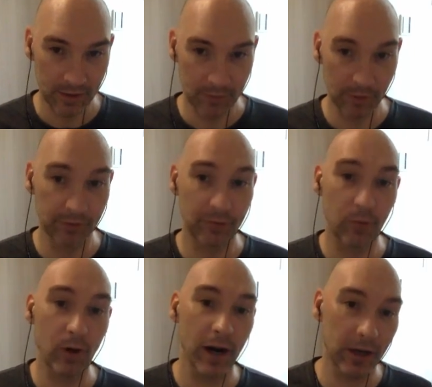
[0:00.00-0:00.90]

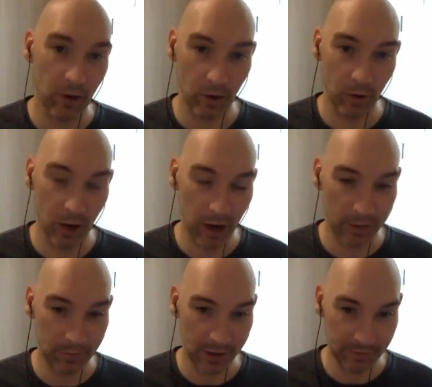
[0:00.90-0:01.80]
before I go
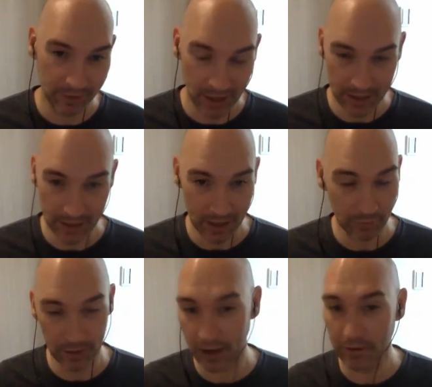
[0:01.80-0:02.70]
on my flight. And
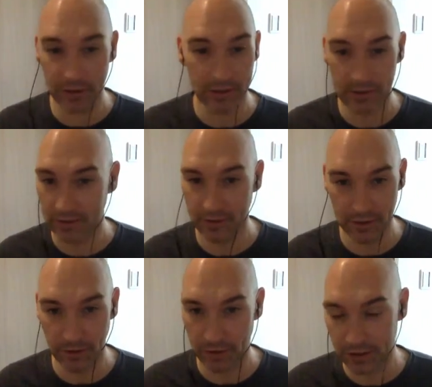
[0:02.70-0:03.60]
without this,
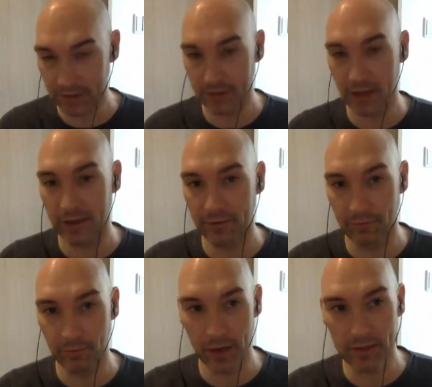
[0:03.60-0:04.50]
this is kind
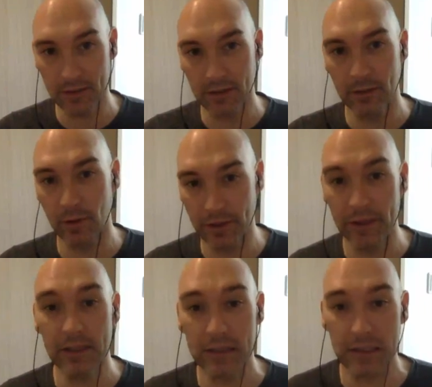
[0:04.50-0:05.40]
of basically what
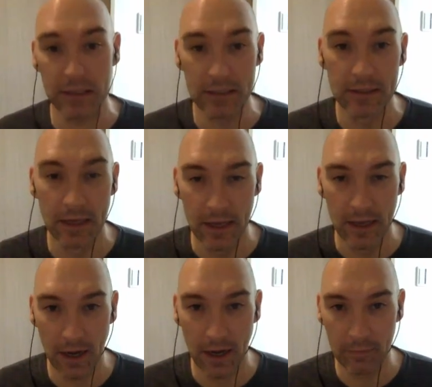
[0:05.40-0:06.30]
this is.
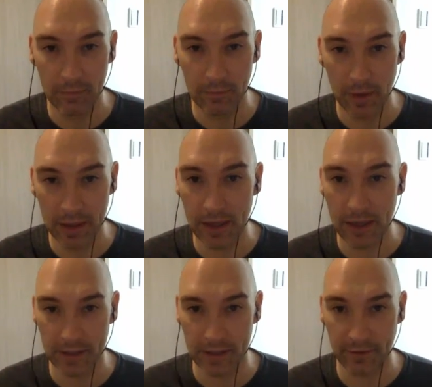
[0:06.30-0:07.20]
Again,
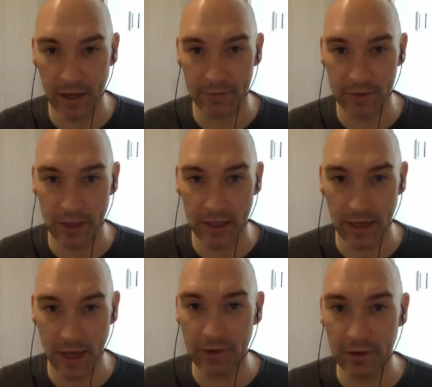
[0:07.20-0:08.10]
as I've kind of
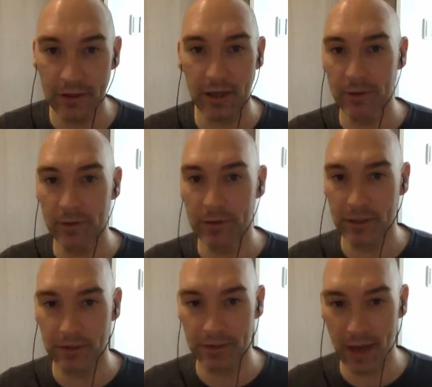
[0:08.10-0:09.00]
stated, everything up
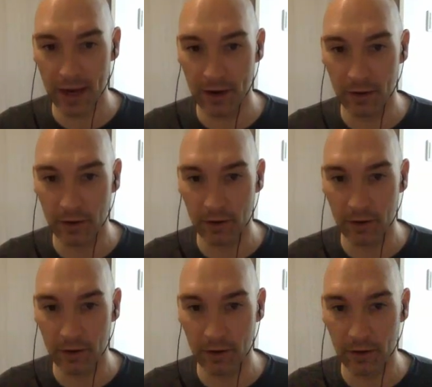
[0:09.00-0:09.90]
until now
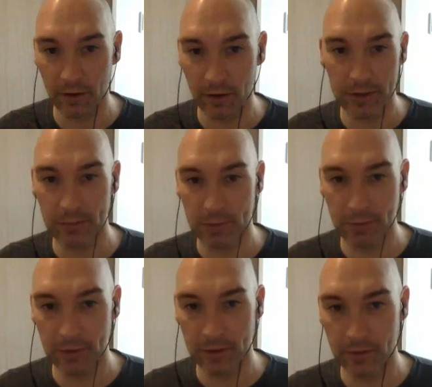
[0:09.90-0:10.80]
has really just
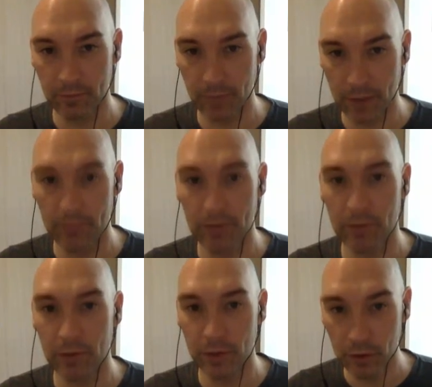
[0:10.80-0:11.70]
been
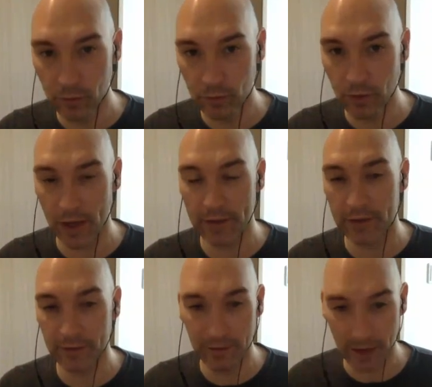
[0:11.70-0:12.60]
between you and
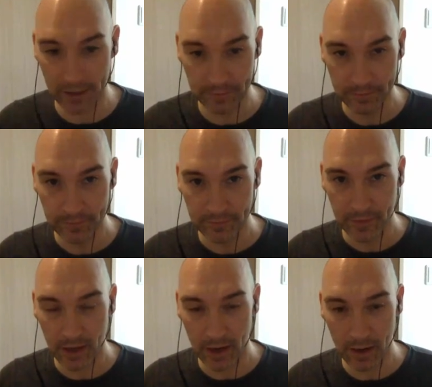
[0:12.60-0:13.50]
your vet.
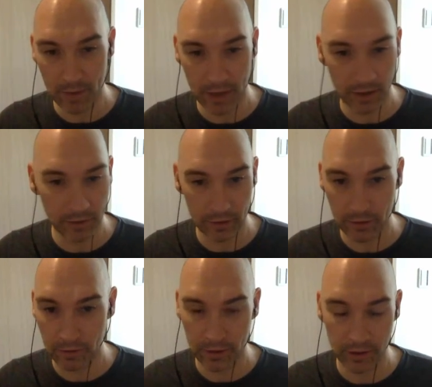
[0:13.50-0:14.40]
And
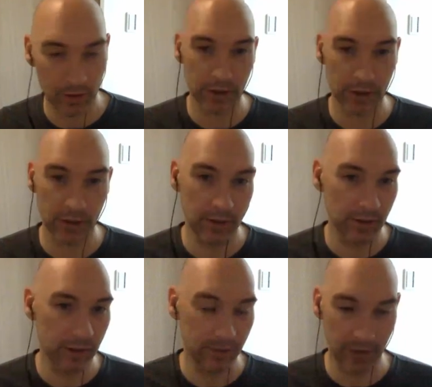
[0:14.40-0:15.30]
although, I'm sure
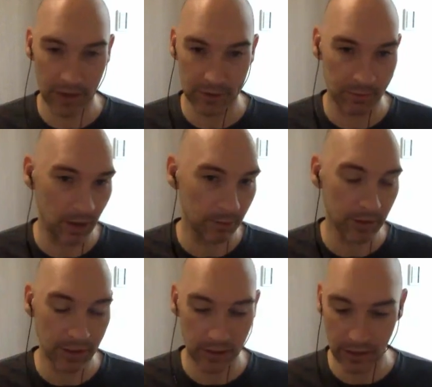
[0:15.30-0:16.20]
your vet is
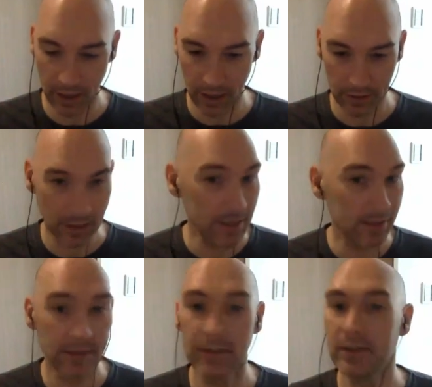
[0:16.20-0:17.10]
probably
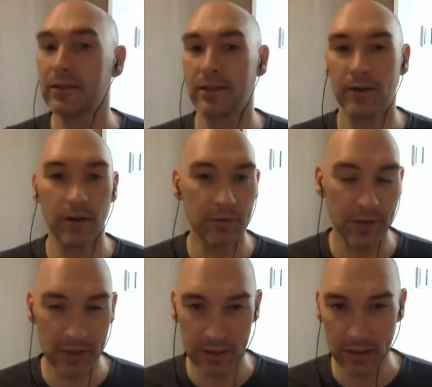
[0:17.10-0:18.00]
licensed and all of
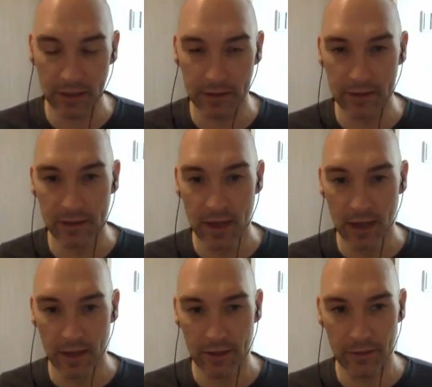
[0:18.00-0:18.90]
these things,
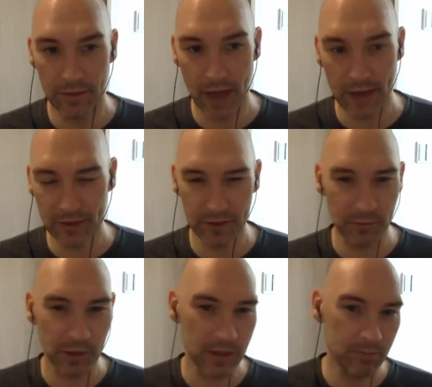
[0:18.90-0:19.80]
that doesn't
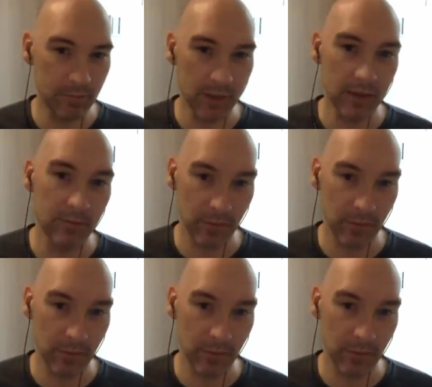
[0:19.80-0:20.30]
really mean